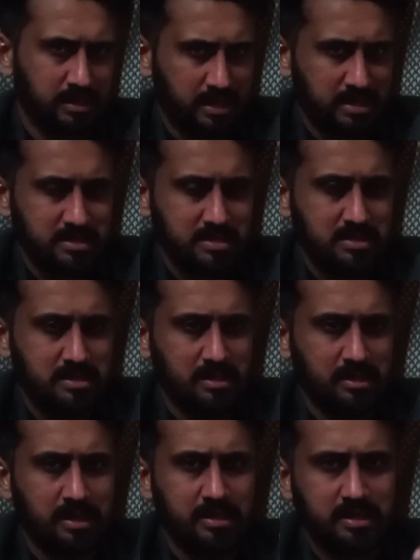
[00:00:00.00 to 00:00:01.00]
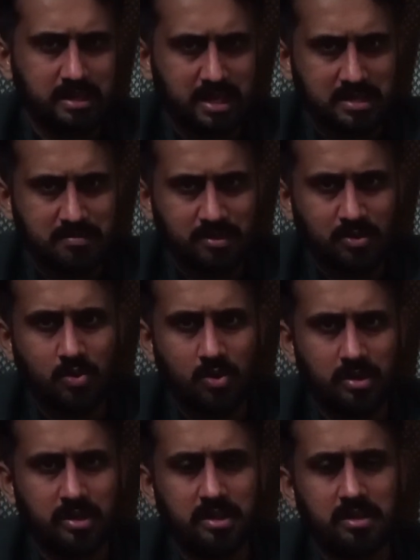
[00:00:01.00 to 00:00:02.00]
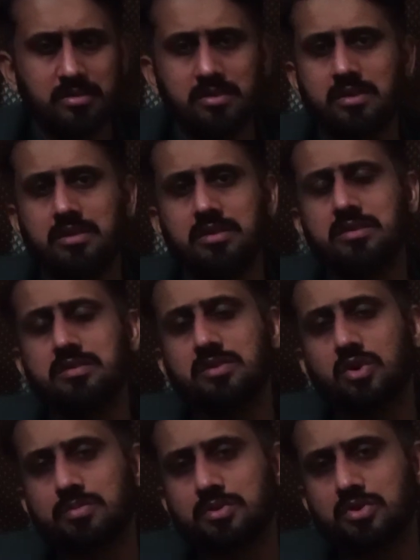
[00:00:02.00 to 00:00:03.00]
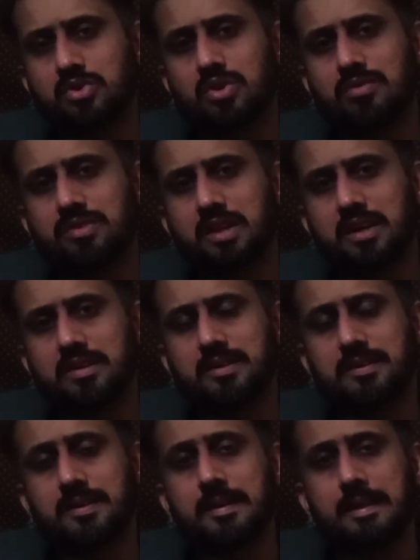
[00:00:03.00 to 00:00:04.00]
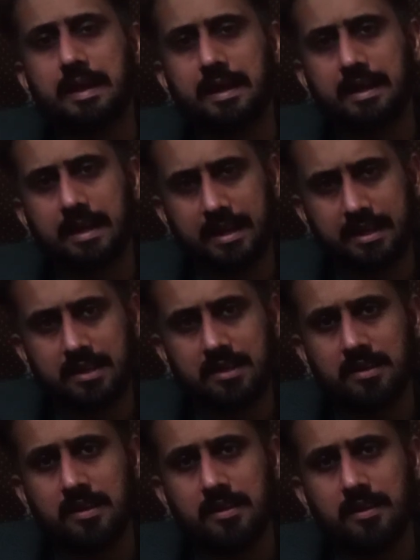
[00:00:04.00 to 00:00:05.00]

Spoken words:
lens get attached with cornea, there is obstruction of that angle,